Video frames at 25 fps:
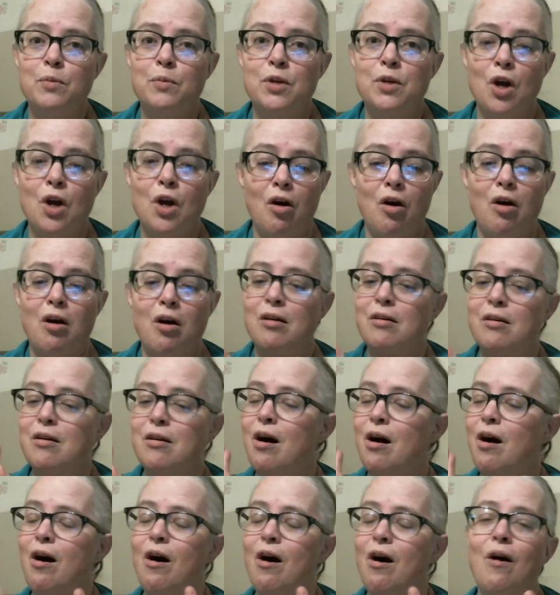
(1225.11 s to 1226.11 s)
yarn
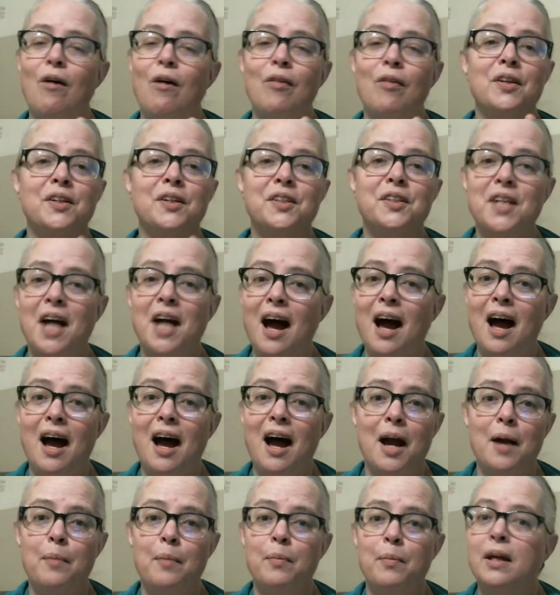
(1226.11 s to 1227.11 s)
all the time,